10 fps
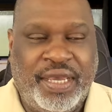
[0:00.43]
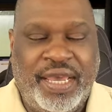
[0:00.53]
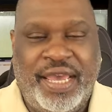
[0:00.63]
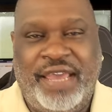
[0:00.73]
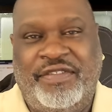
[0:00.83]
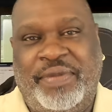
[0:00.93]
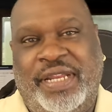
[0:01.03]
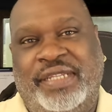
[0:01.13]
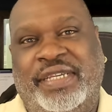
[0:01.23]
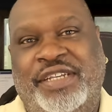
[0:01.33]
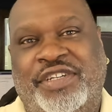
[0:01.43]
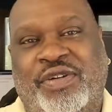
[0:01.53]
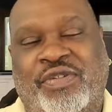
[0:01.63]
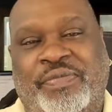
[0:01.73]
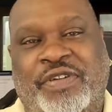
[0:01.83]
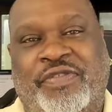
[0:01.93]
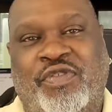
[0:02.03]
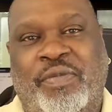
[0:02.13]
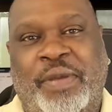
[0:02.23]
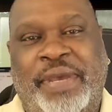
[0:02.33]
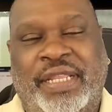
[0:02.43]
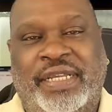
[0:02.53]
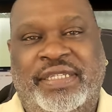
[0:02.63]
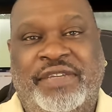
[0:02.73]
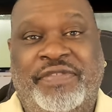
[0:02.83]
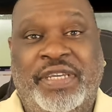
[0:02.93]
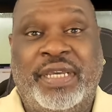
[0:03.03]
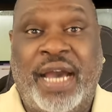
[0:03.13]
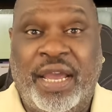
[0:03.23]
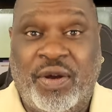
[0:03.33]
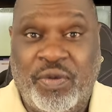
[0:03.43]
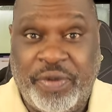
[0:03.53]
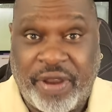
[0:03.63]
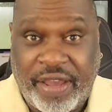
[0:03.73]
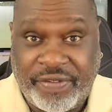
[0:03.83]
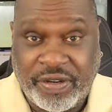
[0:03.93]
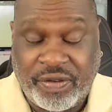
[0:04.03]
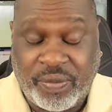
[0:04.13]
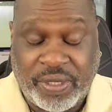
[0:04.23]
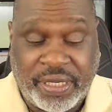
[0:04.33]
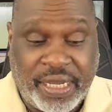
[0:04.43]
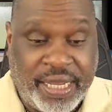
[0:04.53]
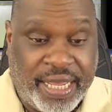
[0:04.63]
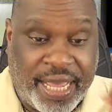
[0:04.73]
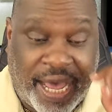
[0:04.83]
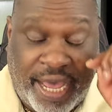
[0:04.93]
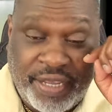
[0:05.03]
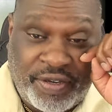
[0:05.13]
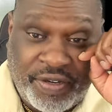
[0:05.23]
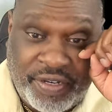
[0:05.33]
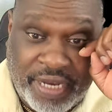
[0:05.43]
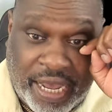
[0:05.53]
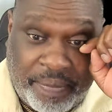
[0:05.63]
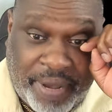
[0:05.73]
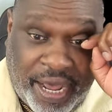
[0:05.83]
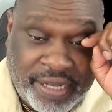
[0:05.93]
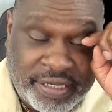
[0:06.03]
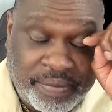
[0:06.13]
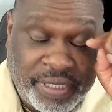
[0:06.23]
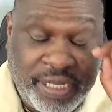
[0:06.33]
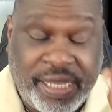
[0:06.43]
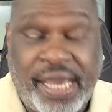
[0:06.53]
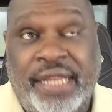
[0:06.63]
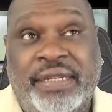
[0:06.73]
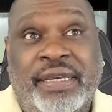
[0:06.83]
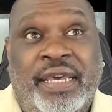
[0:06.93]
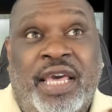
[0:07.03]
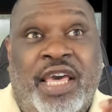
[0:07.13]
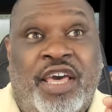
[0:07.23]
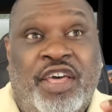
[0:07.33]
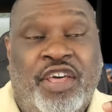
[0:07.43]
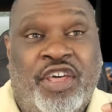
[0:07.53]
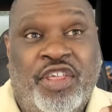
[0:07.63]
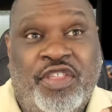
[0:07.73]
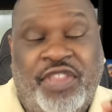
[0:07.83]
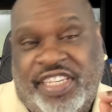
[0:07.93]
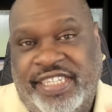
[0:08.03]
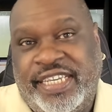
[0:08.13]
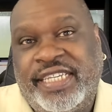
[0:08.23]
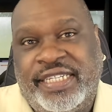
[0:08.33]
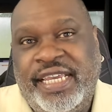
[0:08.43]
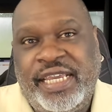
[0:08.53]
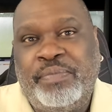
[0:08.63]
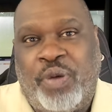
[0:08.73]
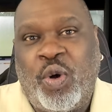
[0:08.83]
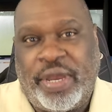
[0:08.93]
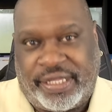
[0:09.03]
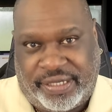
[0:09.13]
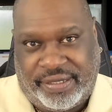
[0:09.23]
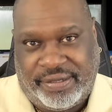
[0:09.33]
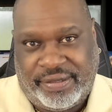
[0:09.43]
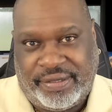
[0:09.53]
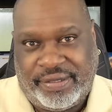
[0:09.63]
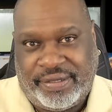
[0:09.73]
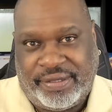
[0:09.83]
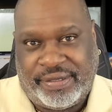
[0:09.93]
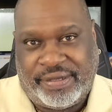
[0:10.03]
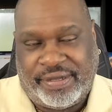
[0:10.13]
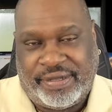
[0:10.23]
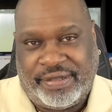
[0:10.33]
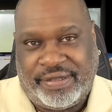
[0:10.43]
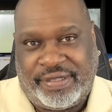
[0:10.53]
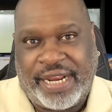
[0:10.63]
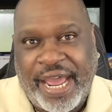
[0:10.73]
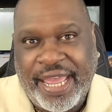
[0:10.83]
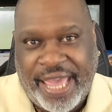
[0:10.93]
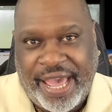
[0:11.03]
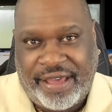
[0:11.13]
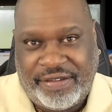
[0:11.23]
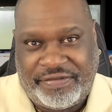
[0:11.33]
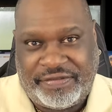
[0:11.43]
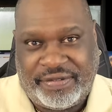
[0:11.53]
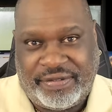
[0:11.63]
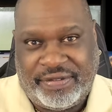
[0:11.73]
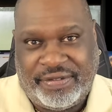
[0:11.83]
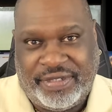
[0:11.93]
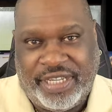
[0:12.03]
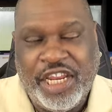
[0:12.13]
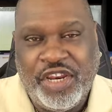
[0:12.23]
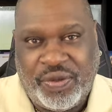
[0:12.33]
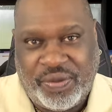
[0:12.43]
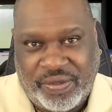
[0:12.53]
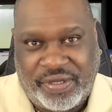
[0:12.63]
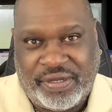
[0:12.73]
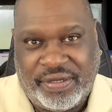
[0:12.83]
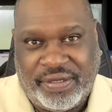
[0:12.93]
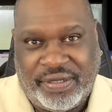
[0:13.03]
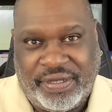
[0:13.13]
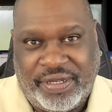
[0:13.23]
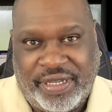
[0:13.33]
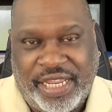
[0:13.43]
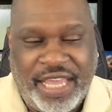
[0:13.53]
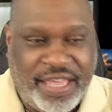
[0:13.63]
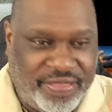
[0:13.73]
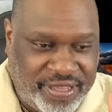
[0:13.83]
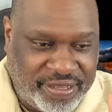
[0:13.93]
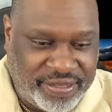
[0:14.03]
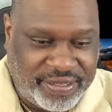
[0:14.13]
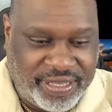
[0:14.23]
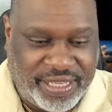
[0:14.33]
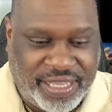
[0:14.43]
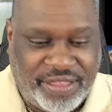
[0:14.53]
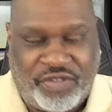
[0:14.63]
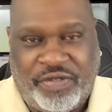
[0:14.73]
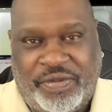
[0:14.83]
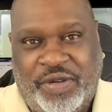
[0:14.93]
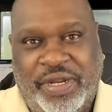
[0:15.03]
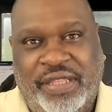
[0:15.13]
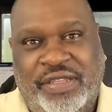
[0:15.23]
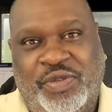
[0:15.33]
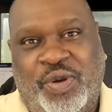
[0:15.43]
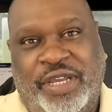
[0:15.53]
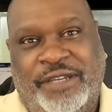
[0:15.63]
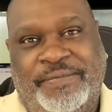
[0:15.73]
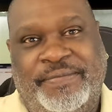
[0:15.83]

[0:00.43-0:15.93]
Hey everybody, it's Eddie J on Crypto for GrowMyBag.tv. I hope you're having a good one. I could not possibly get the 16 points that I have in news in the crypto minute this morning.